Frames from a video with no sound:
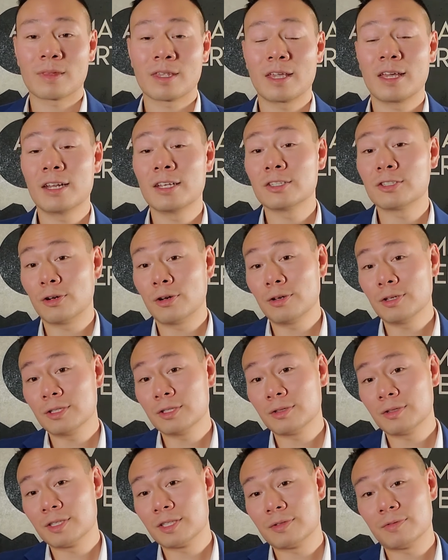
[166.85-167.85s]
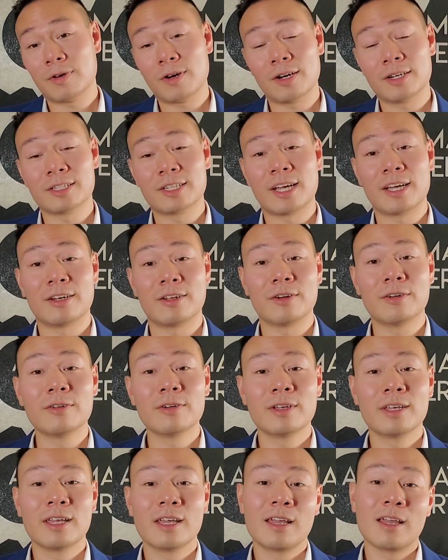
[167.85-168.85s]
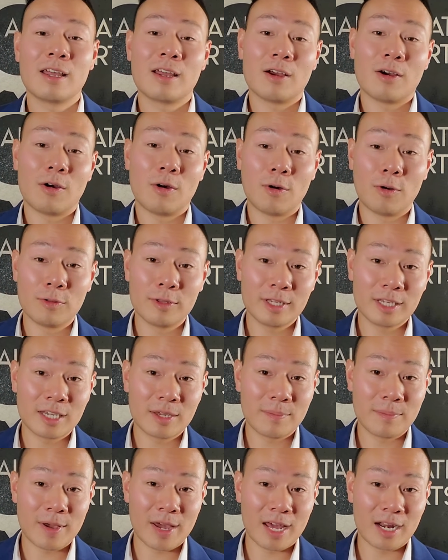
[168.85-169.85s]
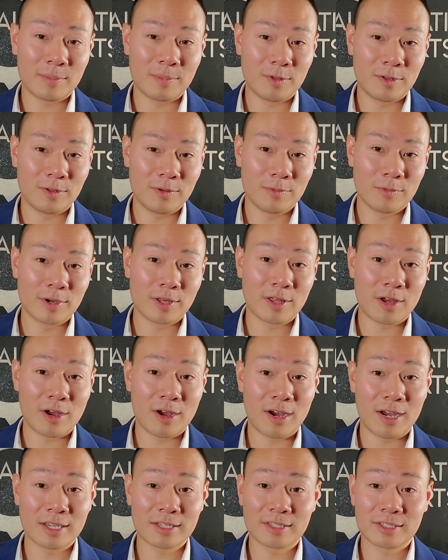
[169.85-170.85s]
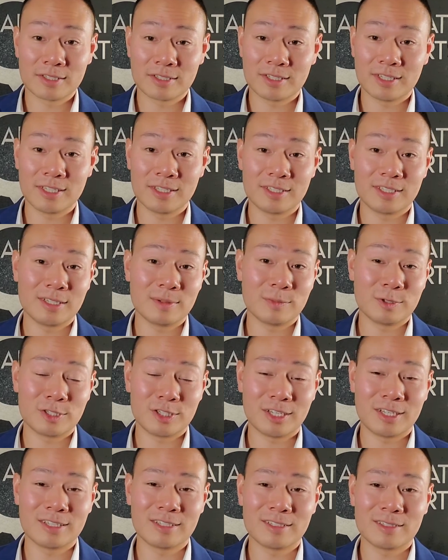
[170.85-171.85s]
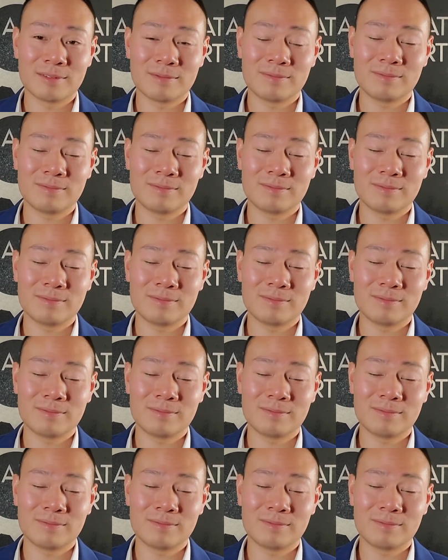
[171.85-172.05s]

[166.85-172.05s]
It is also, as far as I know, only compatible with Haas CNC machines.